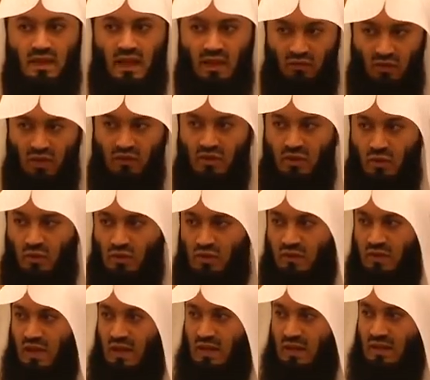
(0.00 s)
Have you ever thought
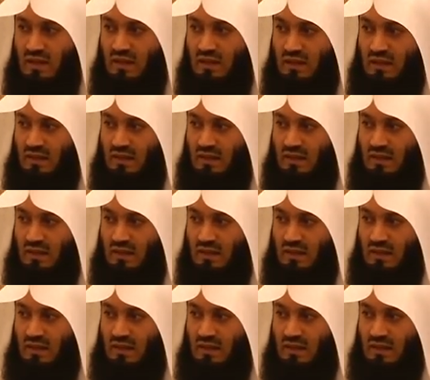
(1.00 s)
of that?